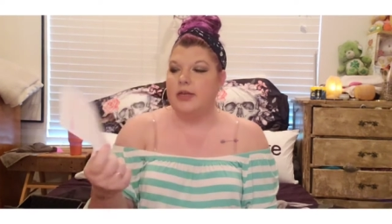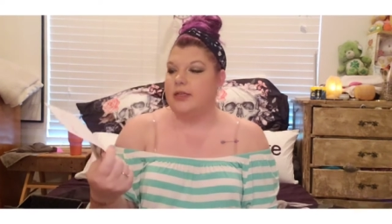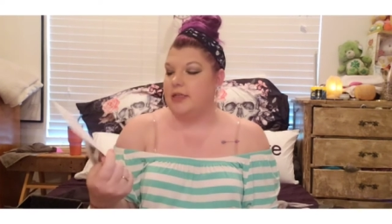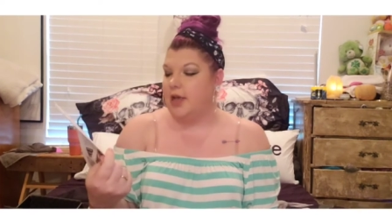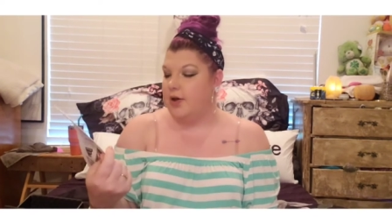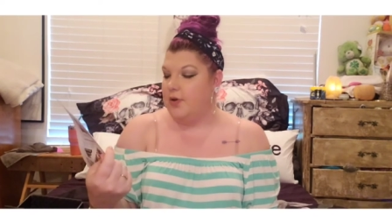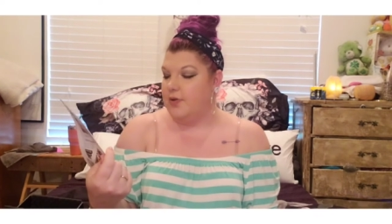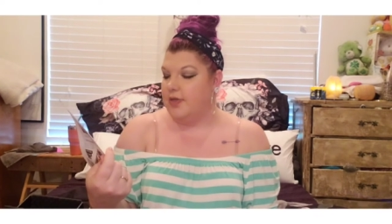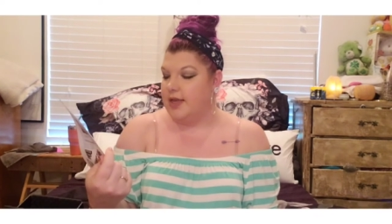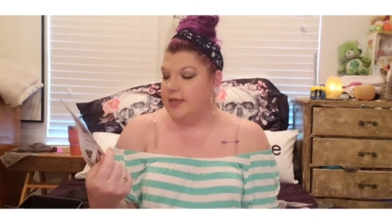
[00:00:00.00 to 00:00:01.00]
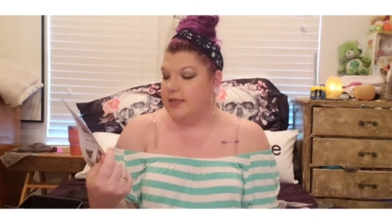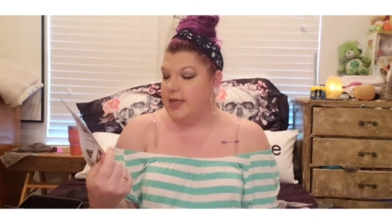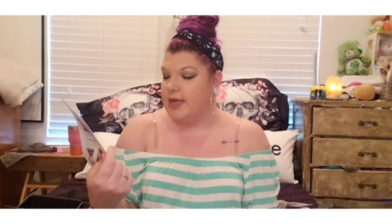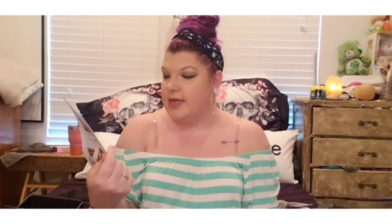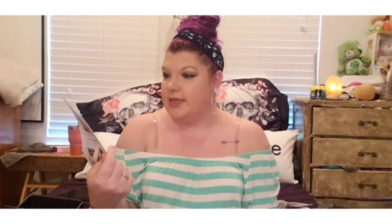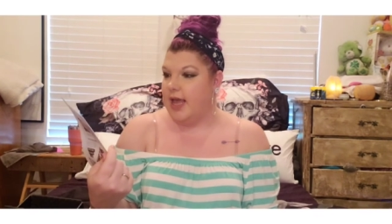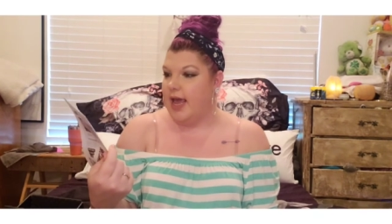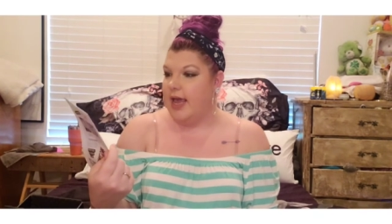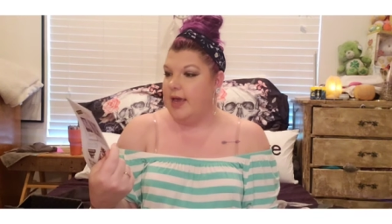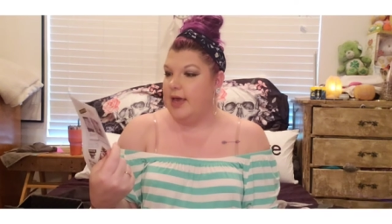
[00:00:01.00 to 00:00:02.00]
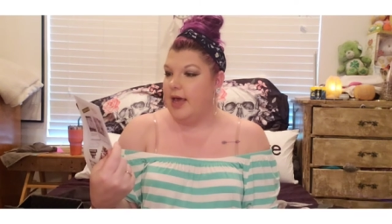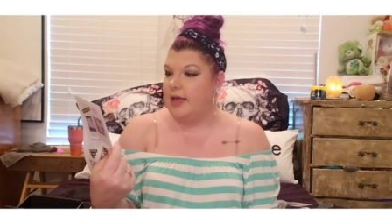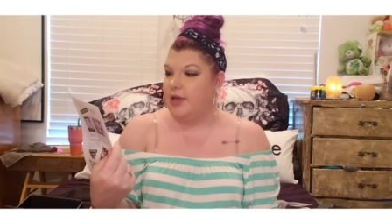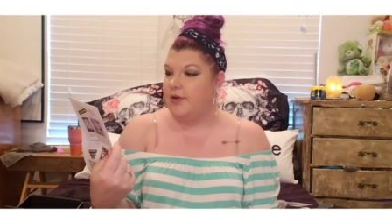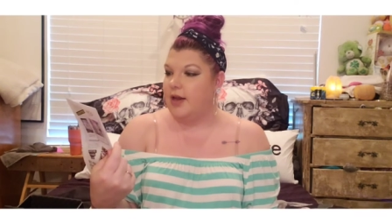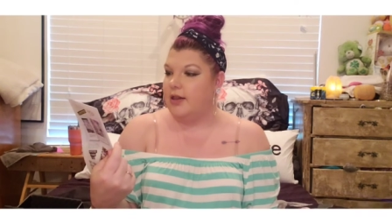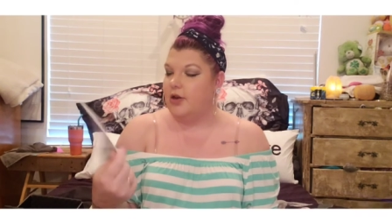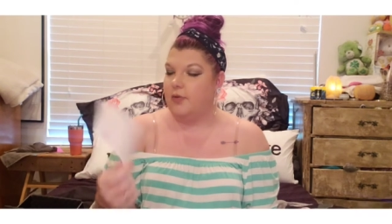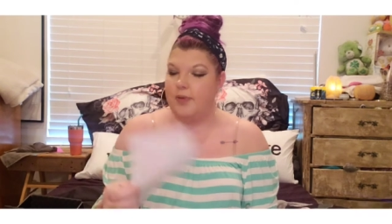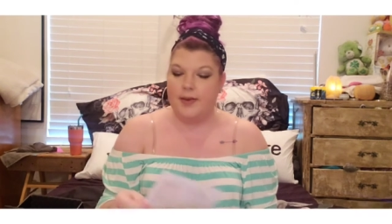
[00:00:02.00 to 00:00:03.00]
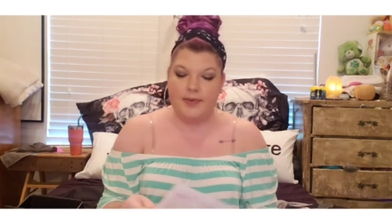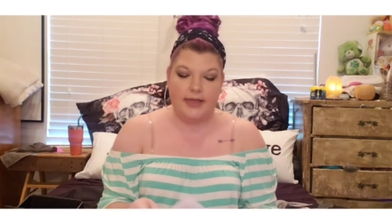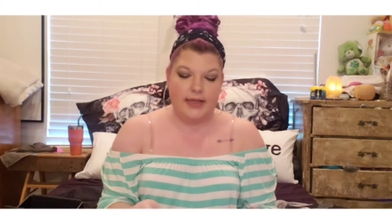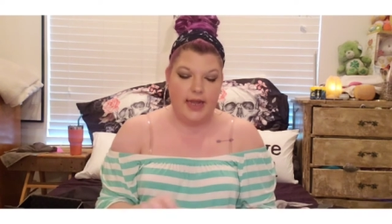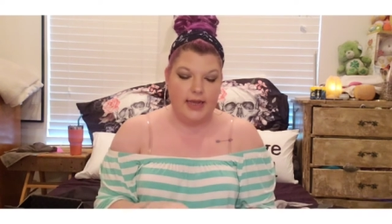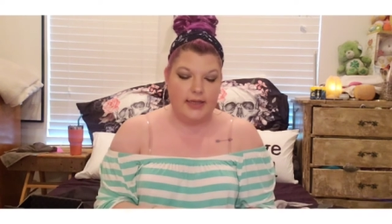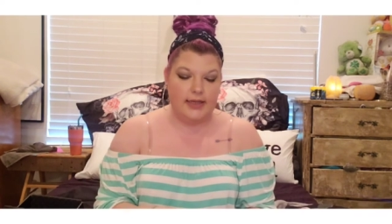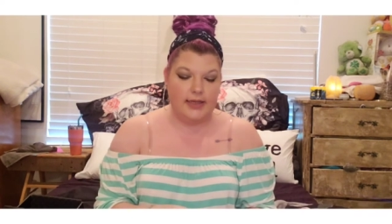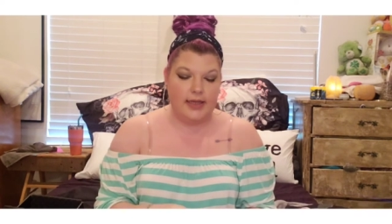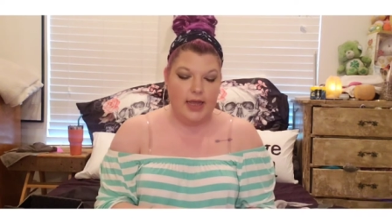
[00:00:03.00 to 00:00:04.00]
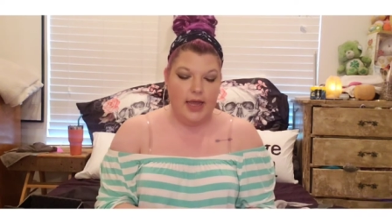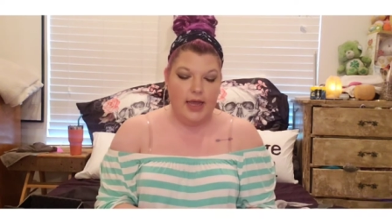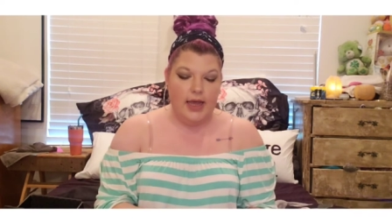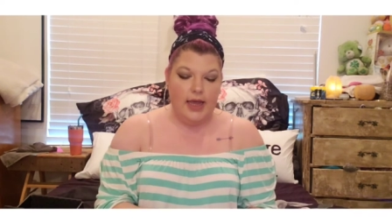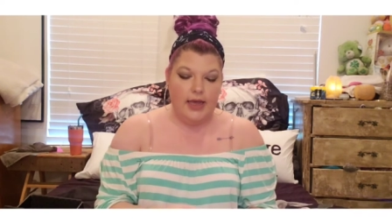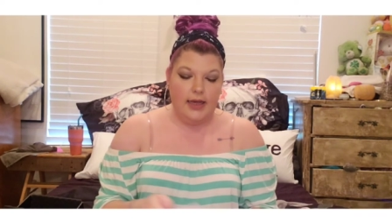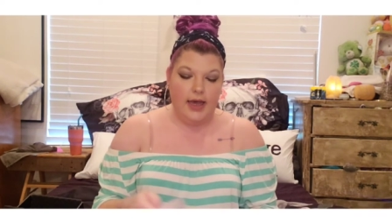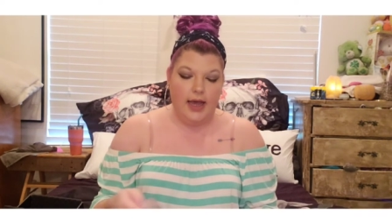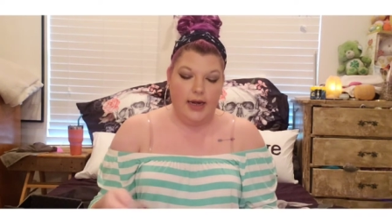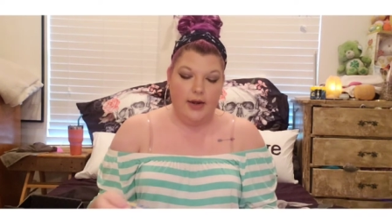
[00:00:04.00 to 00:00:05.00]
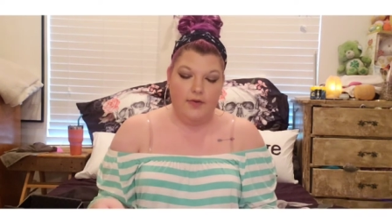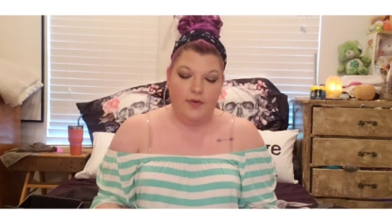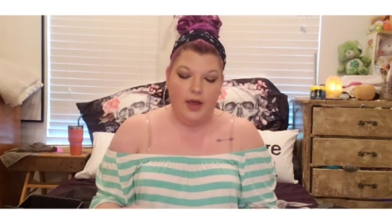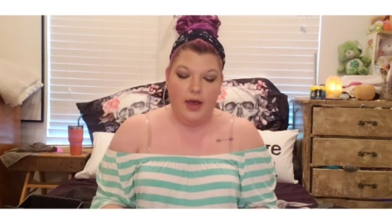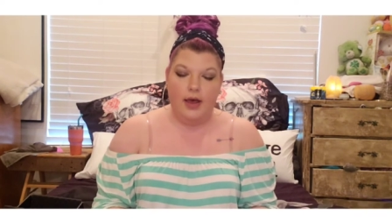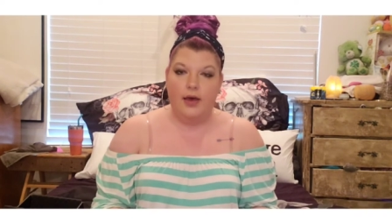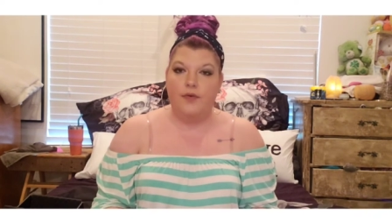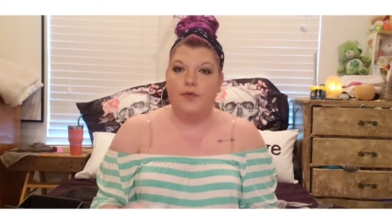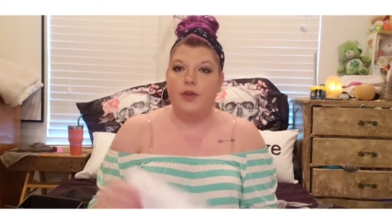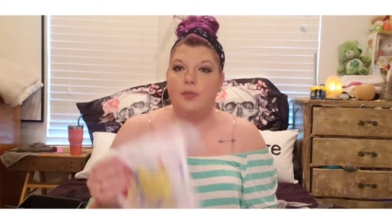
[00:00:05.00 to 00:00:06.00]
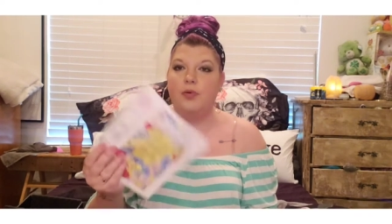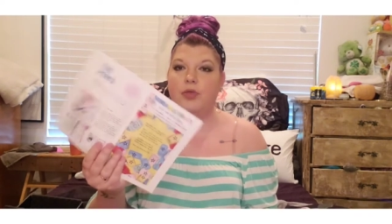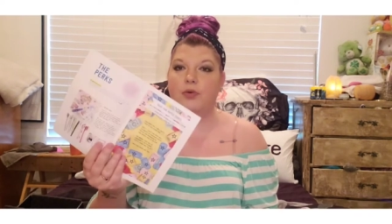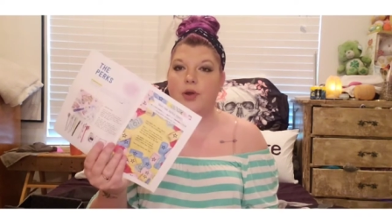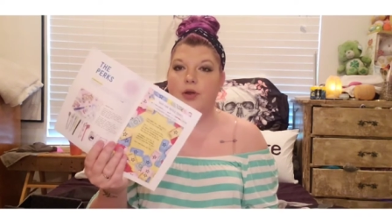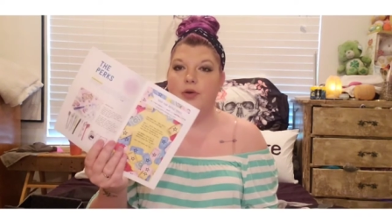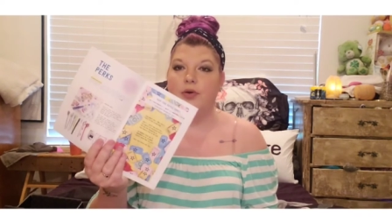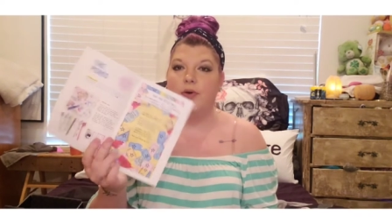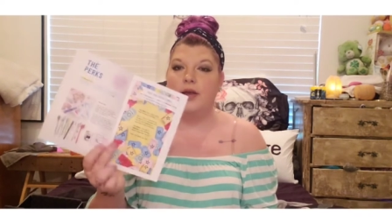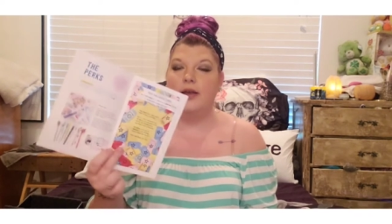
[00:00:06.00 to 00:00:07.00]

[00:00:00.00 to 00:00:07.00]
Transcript: So this is a, you get a little Pipsticks kind of uh, flip through